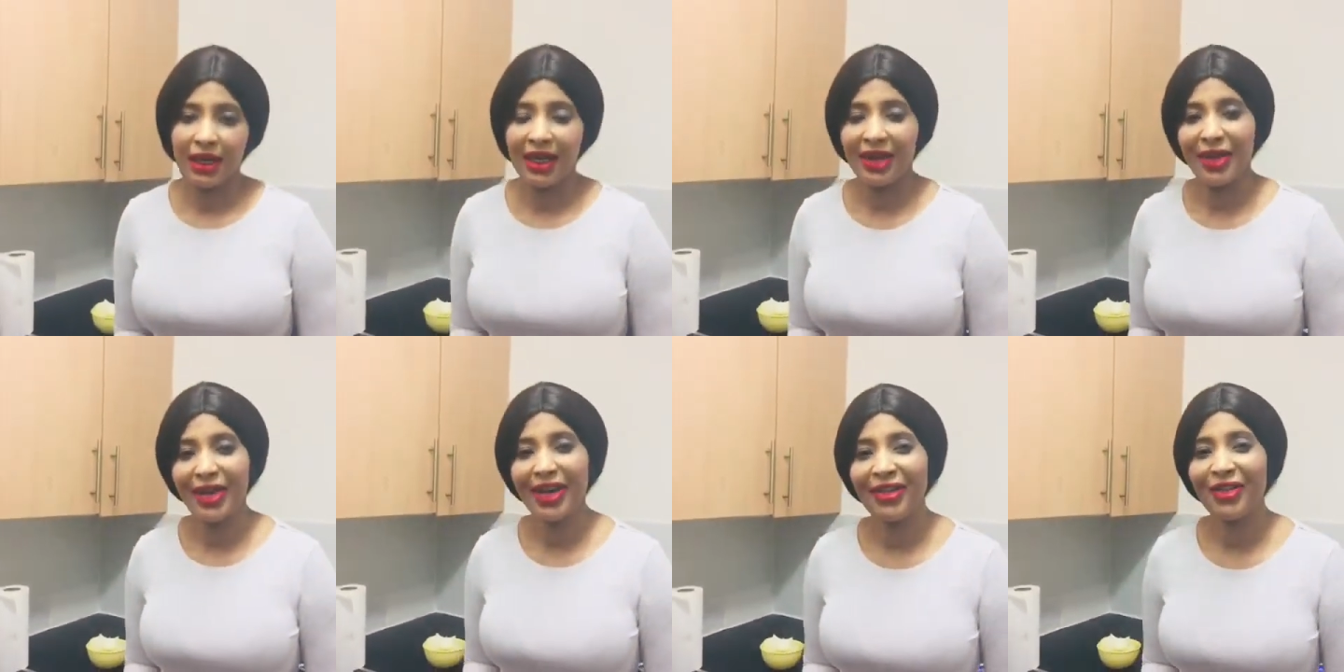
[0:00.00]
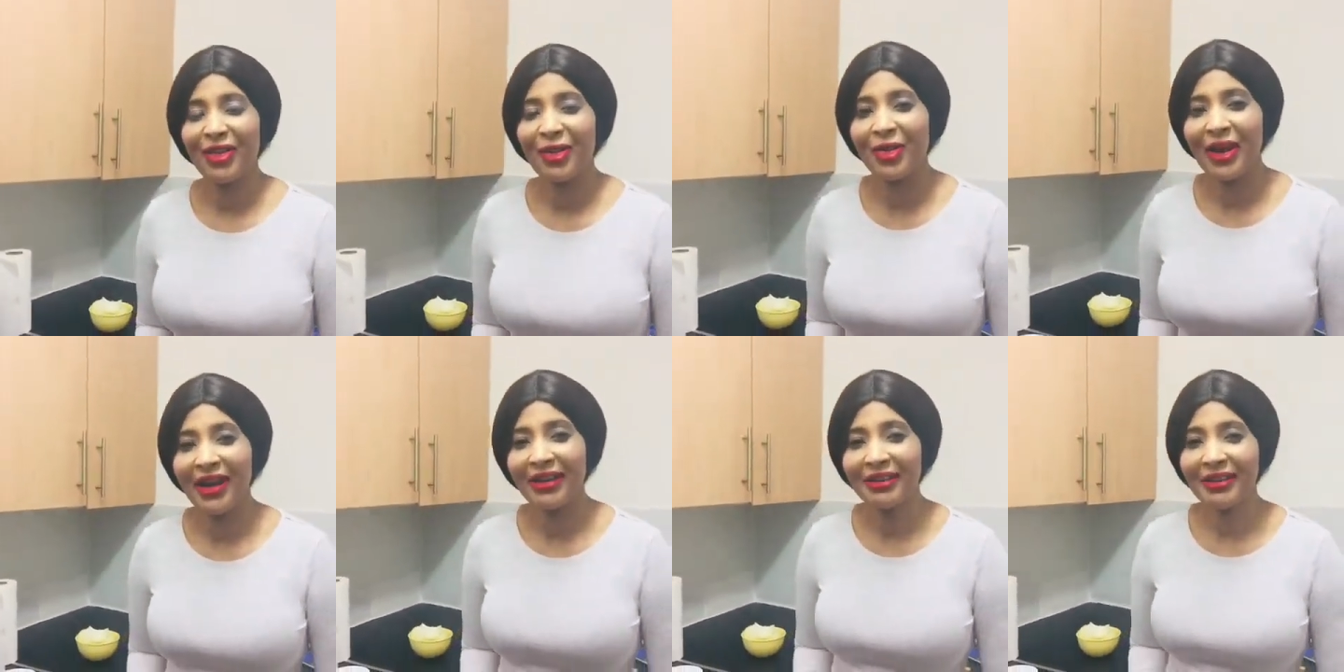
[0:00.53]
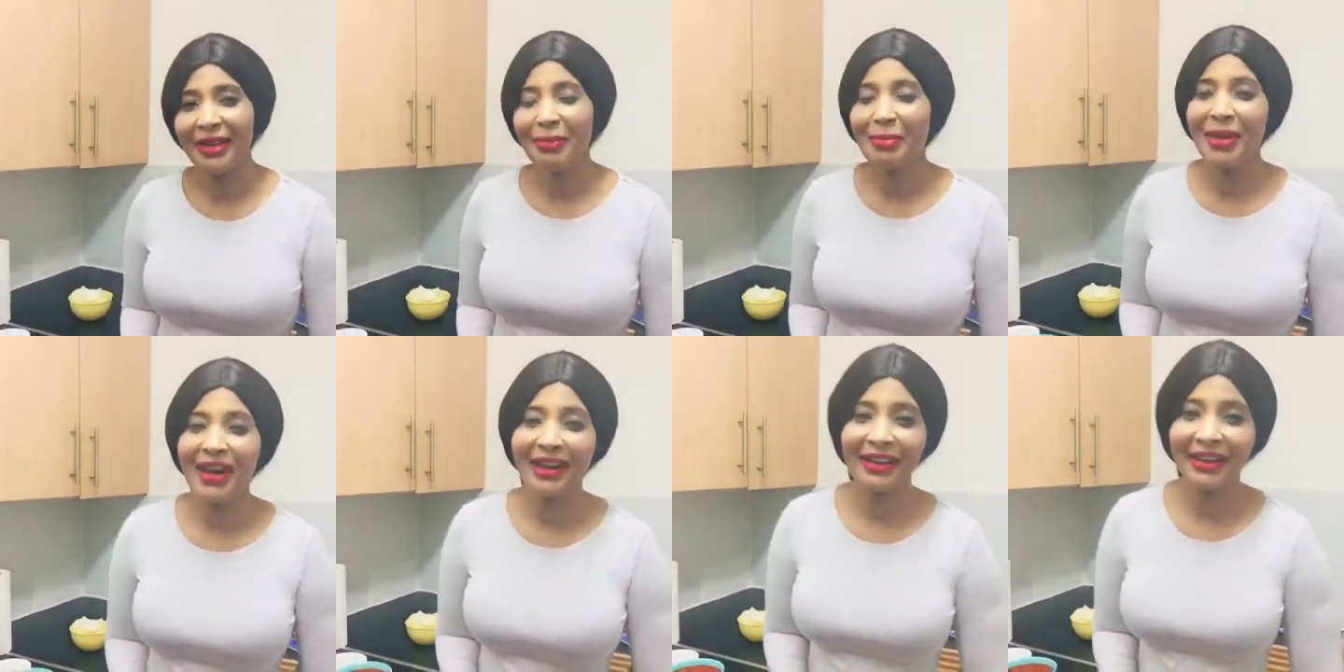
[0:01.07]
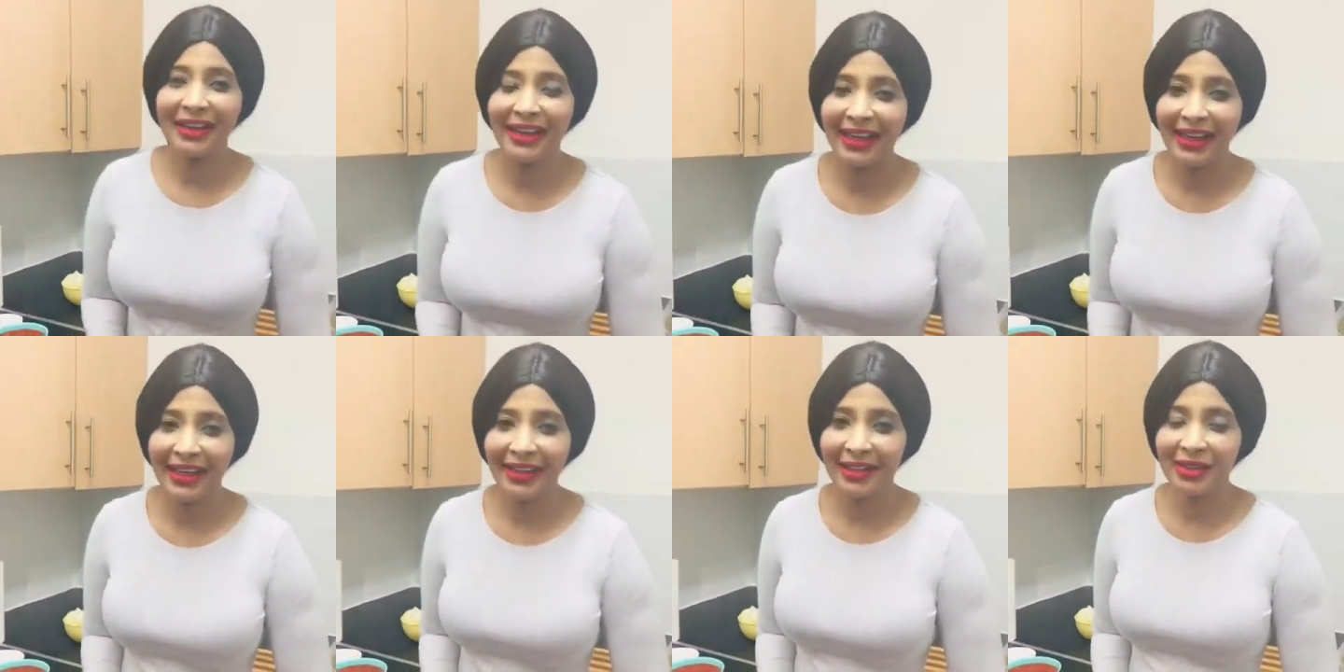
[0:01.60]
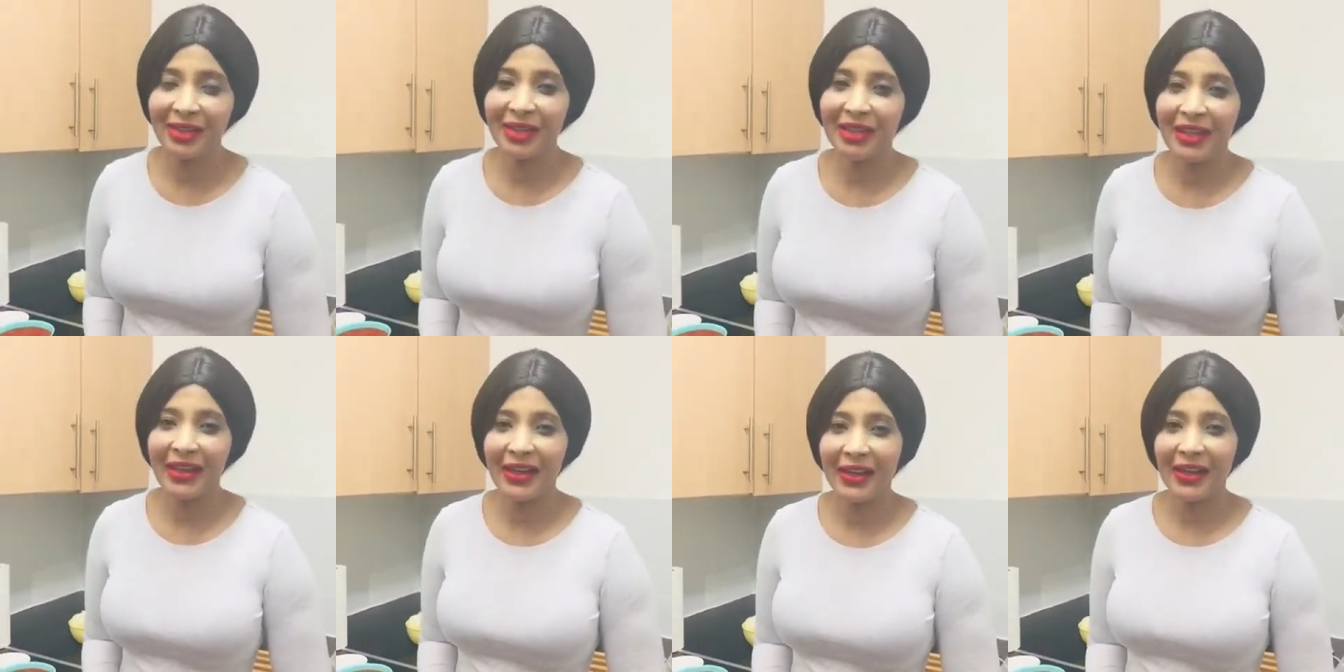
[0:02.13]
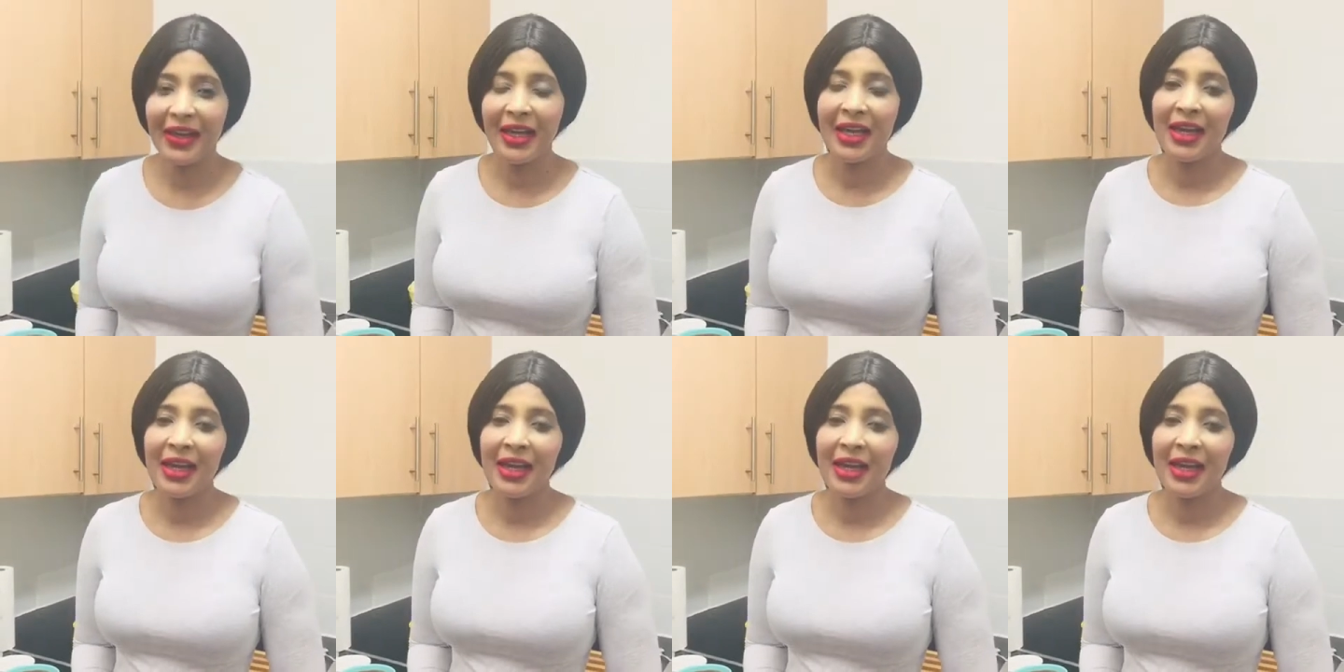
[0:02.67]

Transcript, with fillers: Hello everyone, I'm back again today.